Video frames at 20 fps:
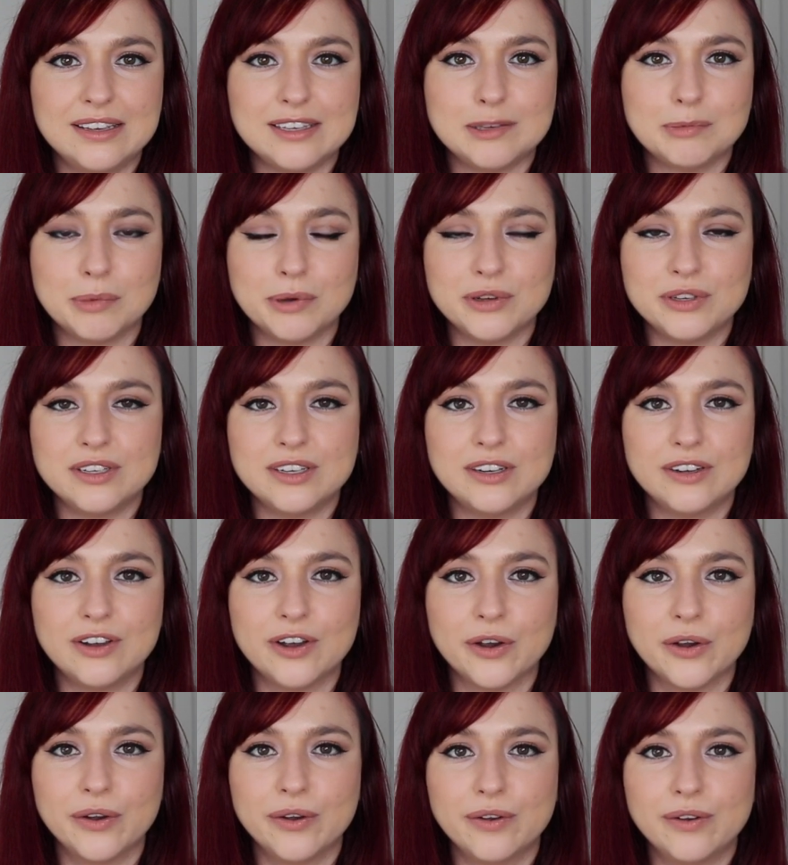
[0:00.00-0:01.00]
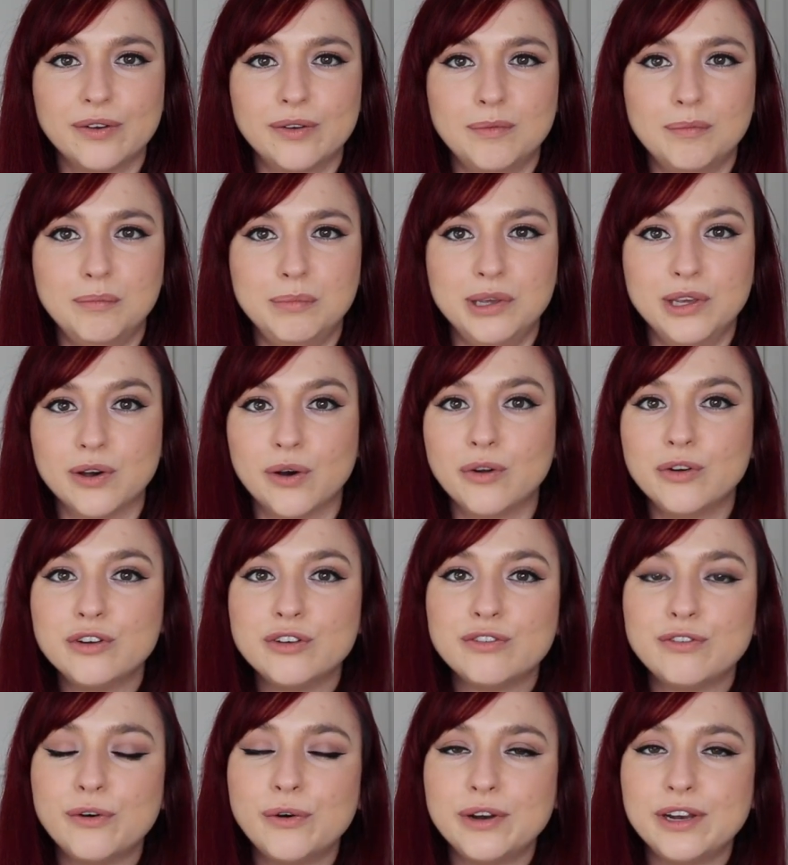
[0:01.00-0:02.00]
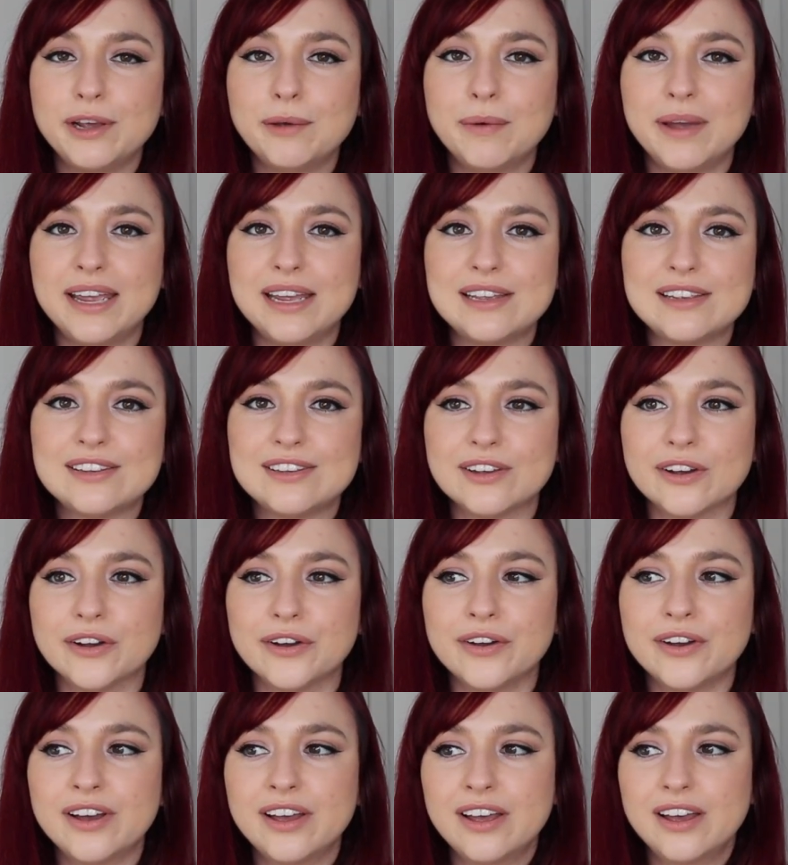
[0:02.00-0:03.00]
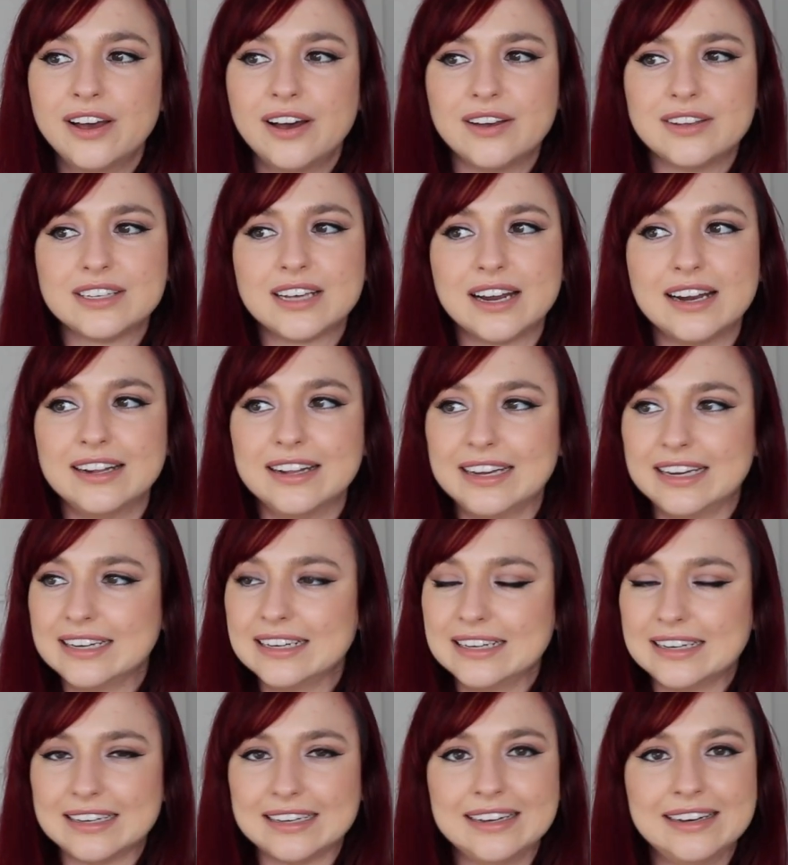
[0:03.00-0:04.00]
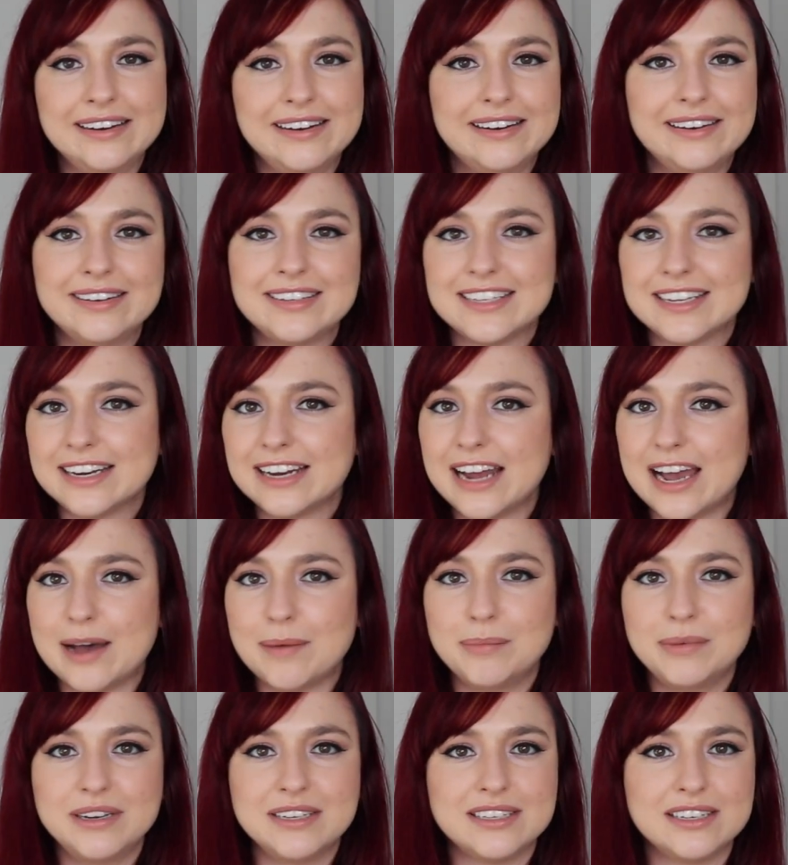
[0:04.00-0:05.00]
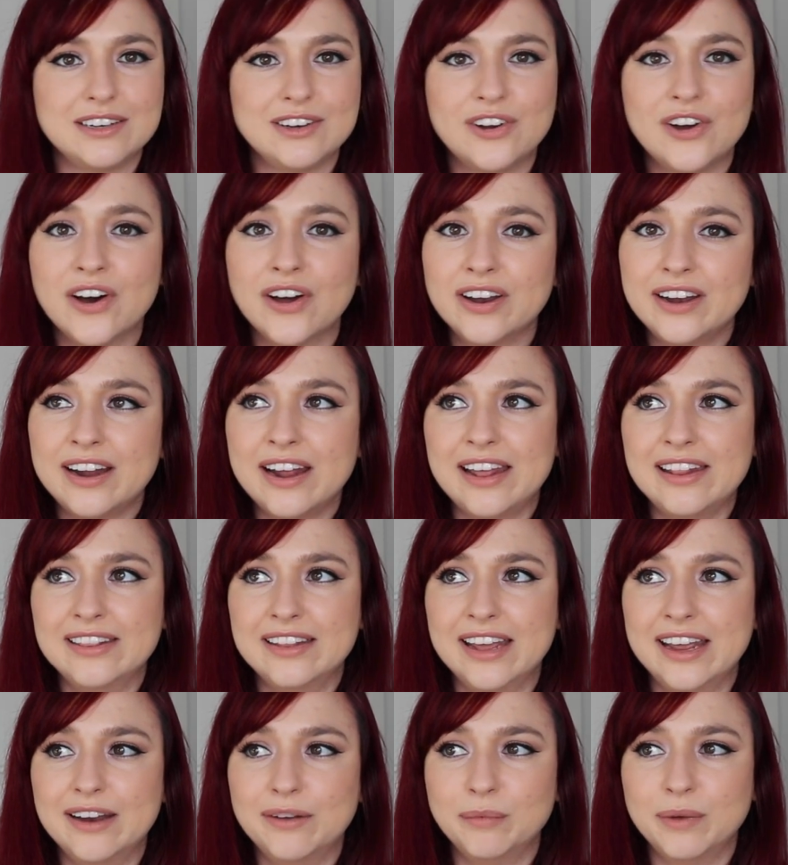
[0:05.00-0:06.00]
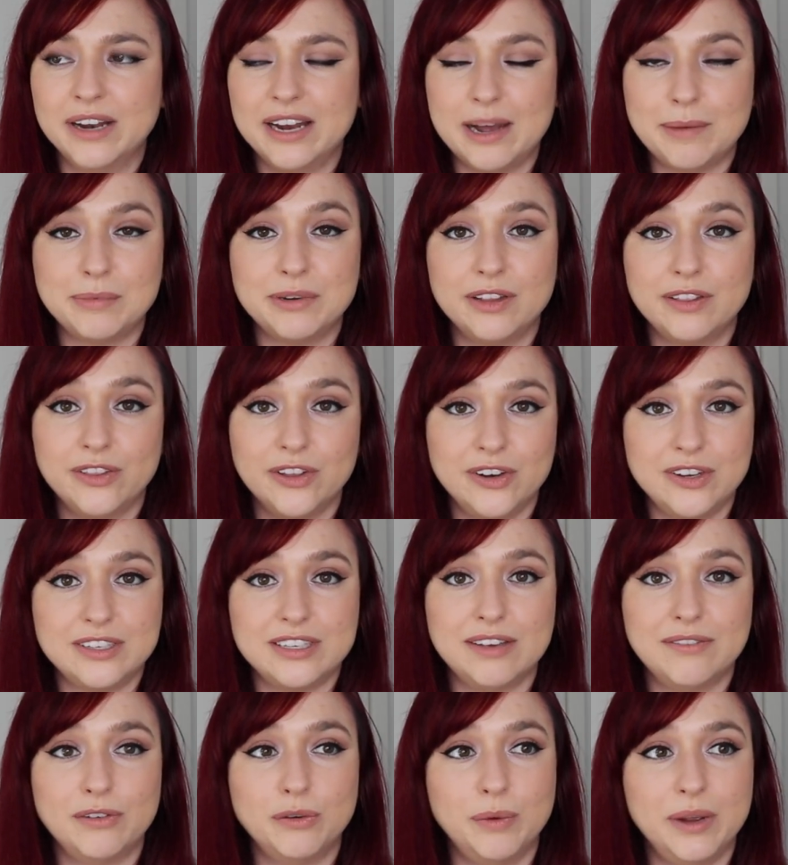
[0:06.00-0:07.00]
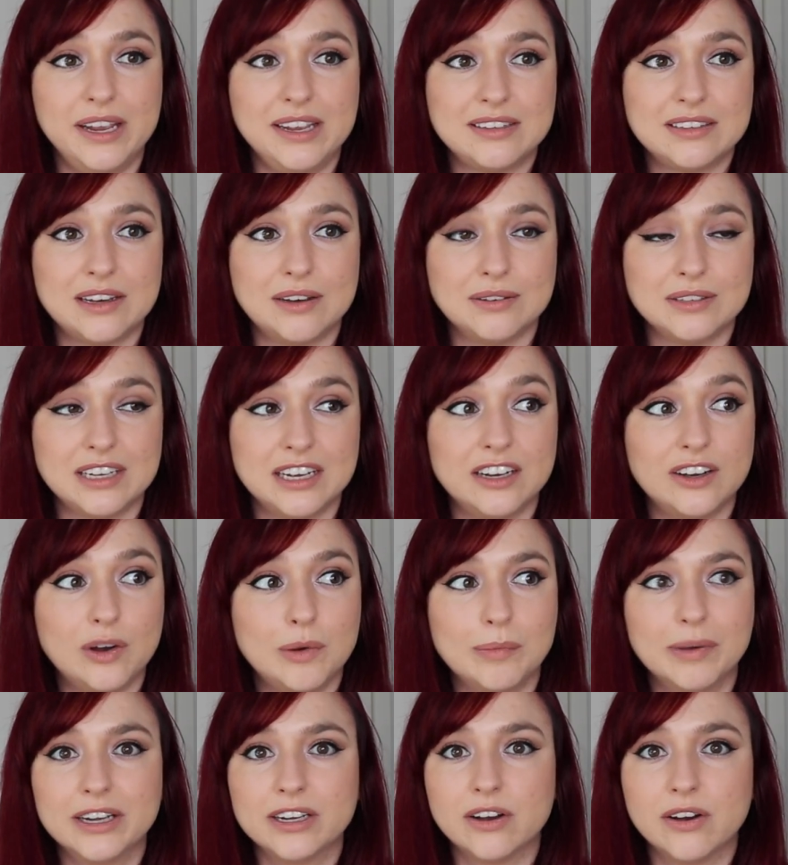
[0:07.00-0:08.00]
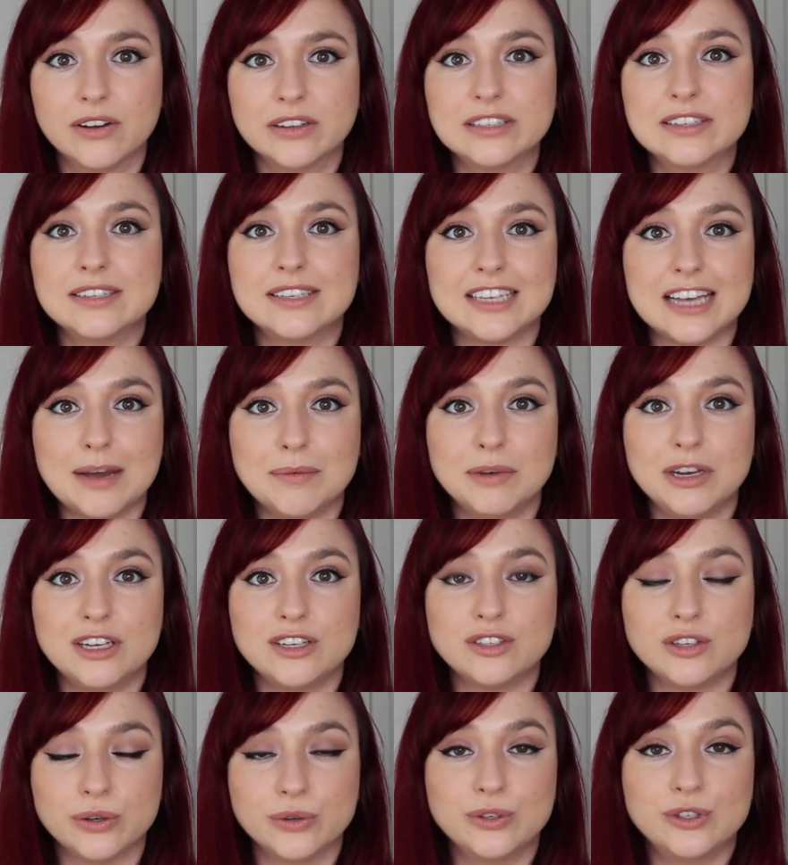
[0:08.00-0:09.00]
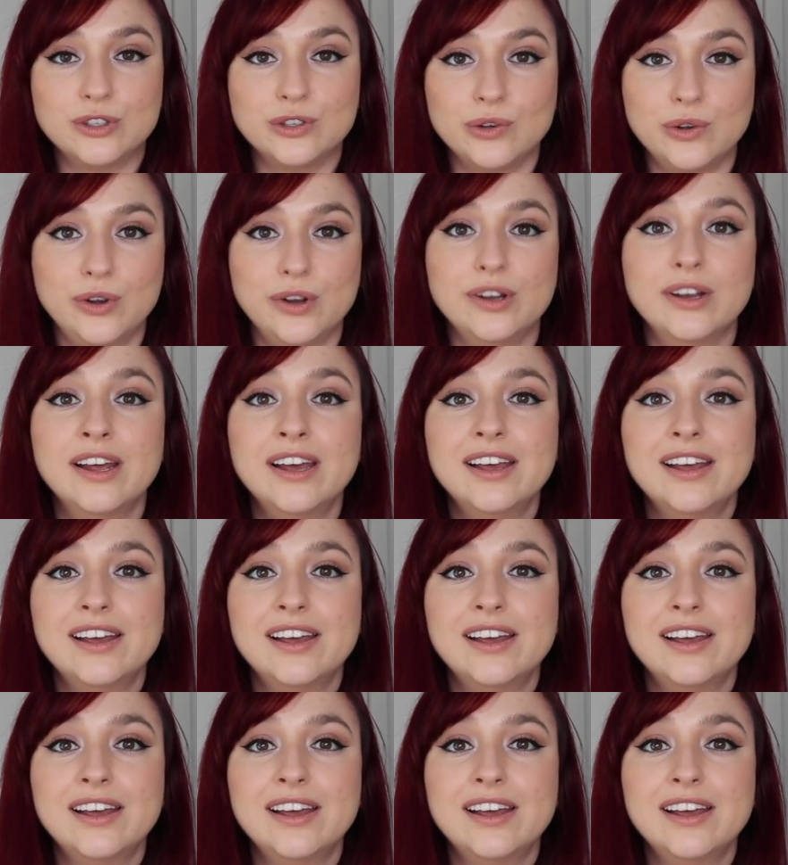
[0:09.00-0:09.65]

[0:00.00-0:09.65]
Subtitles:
is supposed to go beyond 40 weeks, so I was kind of like, oh, is it gonna happen, is it not? And then when it happened at 37 weeks, I was like, oh my god, this is happening so soon.